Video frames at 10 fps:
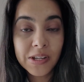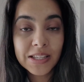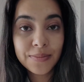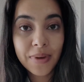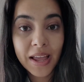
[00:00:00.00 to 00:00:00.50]

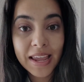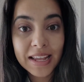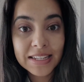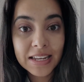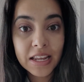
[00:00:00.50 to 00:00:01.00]
DIARIES, my
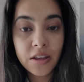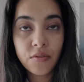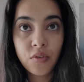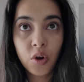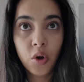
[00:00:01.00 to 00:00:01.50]
Italy
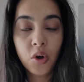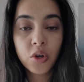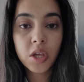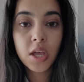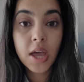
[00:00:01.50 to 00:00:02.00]
vlog.